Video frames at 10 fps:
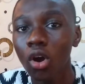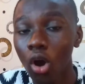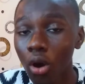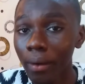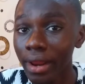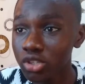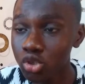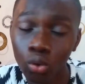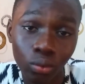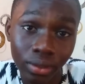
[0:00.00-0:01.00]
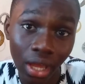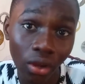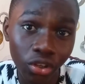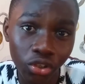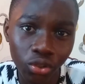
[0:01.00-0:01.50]
Alright, so now
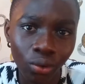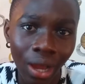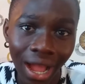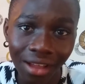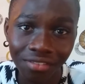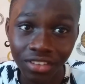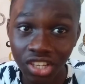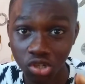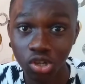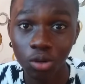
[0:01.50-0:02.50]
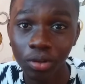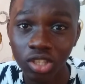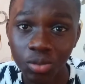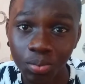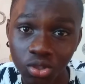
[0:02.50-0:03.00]
that you have these 3
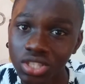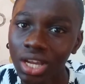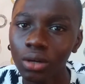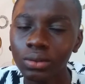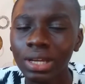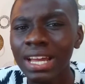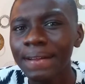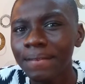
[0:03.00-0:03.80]
principles down,